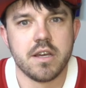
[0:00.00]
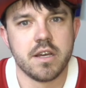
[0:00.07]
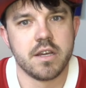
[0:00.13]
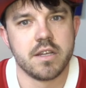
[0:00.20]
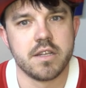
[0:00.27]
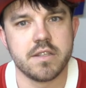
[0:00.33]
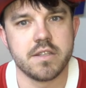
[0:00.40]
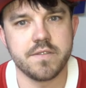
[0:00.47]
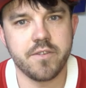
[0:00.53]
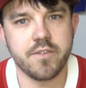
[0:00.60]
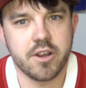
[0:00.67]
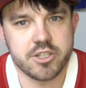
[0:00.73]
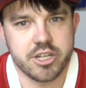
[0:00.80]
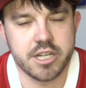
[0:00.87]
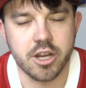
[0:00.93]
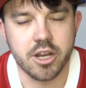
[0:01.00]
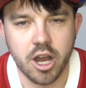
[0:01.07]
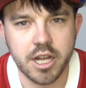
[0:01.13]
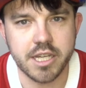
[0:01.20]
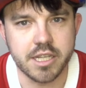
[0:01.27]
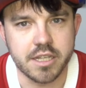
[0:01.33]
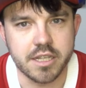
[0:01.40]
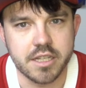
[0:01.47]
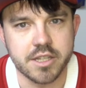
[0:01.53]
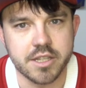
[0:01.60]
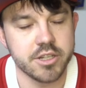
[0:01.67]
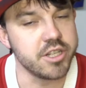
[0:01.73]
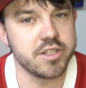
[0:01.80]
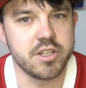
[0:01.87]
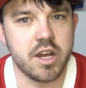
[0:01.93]
It's frustrating hockey. They're
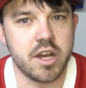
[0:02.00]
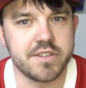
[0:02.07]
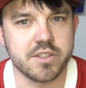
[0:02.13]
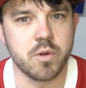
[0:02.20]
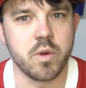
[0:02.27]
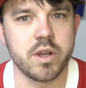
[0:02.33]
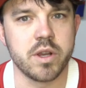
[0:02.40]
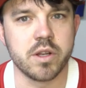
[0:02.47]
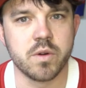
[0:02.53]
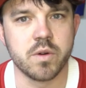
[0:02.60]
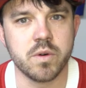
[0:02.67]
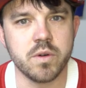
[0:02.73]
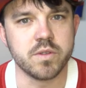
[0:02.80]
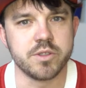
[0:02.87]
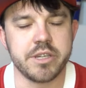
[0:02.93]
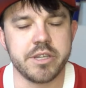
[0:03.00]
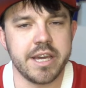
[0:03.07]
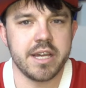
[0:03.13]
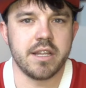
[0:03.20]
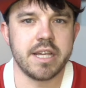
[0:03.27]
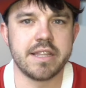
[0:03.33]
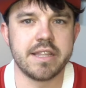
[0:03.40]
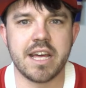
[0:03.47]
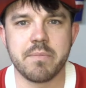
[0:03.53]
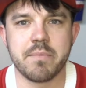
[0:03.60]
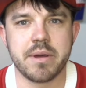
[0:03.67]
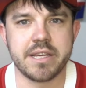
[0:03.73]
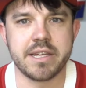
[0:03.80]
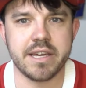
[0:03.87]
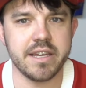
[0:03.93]
just not scoring goals. You can't lay that
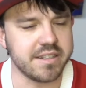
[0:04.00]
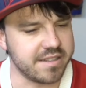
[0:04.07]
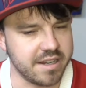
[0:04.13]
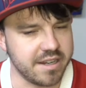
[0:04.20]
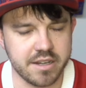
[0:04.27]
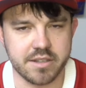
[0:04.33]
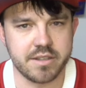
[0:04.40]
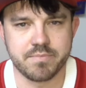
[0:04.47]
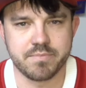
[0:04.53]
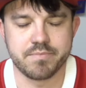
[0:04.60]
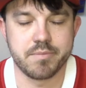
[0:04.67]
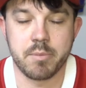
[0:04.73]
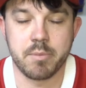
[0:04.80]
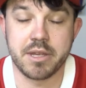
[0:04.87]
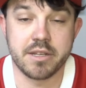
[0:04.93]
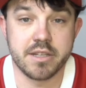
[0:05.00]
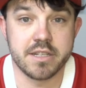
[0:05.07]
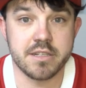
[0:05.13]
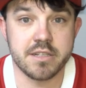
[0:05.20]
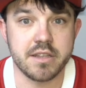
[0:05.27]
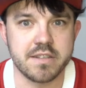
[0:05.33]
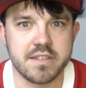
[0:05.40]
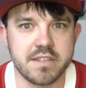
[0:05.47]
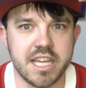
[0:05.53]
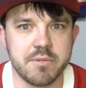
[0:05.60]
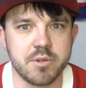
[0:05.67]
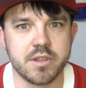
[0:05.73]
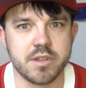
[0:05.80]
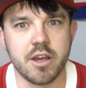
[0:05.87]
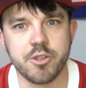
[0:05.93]
many eggs, and I mean, it's not the same
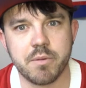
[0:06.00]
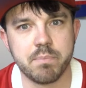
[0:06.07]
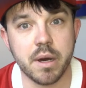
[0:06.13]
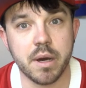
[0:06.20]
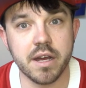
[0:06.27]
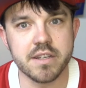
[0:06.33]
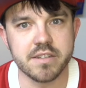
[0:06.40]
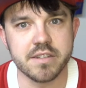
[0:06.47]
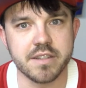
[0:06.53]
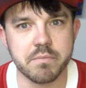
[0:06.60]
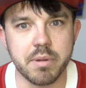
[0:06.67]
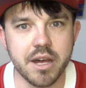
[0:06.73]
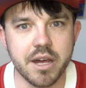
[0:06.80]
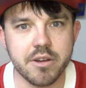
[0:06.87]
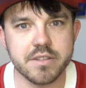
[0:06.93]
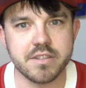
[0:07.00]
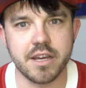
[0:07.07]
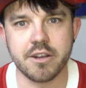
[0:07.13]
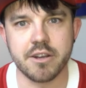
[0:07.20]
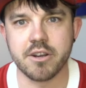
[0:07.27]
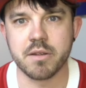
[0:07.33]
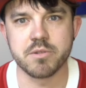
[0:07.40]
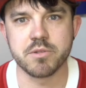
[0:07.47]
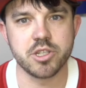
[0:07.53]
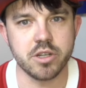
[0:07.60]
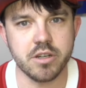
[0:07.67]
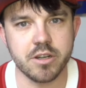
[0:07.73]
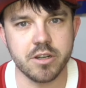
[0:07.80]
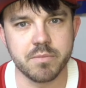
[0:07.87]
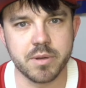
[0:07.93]
without the buzz of the Bell Center, I'm
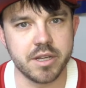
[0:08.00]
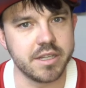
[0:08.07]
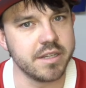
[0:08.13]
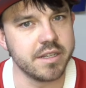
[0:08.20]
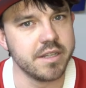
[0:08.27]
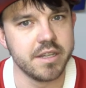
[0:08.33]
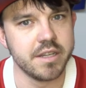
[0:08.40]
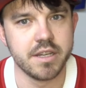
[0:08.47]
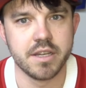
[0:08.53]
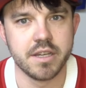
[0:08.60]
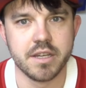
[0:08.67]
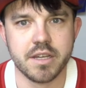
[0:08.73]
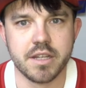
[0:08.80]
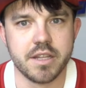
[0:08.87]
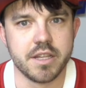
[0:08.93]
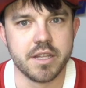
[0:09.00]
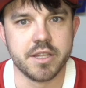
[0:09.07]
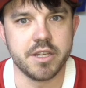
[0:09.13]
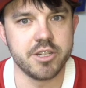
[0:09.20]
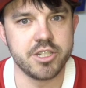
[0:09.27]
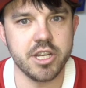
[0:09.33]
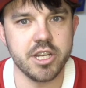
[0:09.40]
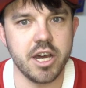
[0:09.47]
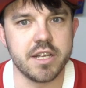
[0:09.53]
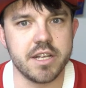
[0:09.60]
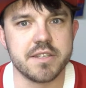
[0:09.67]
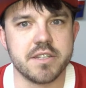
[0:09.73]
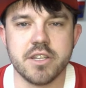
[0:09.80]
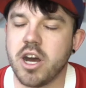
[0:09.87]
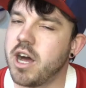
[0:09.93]
sure, but they're just
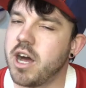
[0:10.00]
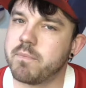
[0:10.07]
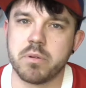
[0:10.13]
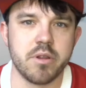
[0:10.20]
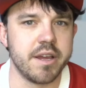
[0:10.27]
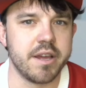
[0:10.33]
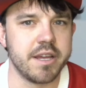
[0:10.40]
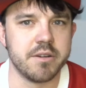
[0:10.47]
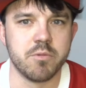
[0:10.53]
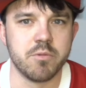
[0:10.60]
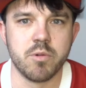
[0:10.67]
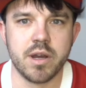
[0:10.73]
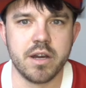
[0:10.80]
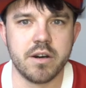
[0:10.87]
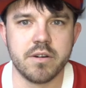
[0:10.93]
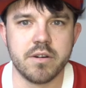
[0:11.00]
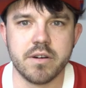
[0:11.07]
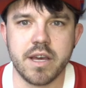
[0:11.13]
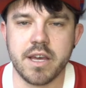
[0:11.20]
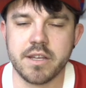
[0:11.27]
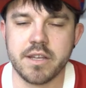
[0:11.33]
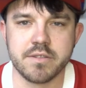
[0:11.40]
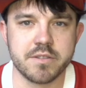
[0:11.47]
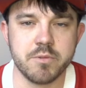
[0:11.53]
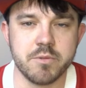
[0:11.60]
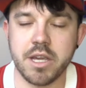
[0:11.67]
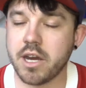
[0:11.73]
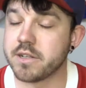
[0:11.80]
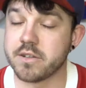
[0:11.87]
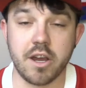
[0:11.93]
not playing well. And so we got
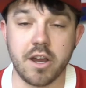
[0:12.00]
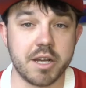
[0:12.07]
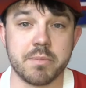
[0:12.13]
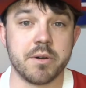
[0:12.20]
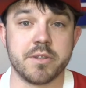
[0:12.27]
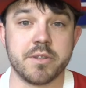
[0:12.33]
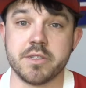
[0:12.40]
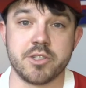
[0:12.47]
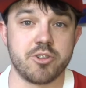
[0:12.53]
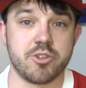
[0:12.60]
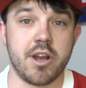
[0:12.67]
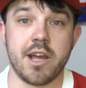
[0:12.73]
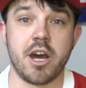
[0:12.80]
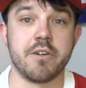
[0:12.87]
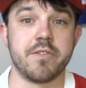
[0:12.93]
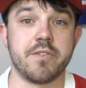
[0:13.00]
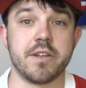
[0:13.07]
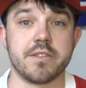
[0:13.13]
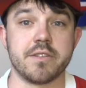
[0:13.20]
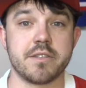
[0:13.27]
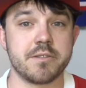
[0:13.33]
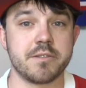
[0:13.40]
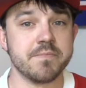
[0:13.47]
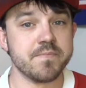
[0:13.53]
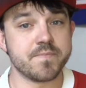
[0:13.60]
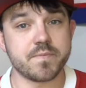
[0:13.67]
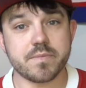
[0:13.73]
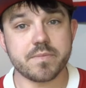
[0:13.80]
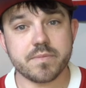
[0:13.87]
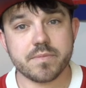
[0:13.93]
to talk about this dry offense.
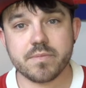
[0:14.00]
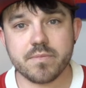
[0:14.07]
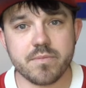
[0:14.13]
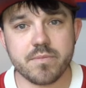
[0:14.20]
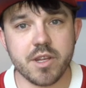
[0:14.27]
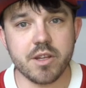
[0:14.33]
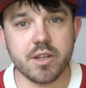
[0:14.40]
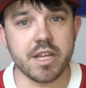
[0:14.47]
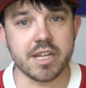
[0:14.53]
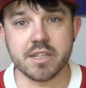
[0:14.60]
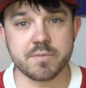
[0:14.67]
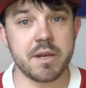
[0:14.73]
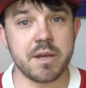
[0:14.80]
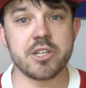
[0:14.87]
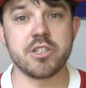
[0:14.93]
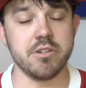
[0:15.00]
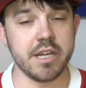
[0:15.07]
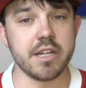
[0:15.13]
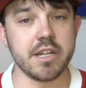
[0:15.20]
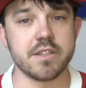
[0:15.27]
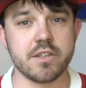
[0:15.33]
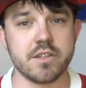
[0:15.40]
Like, especially, okay, let's go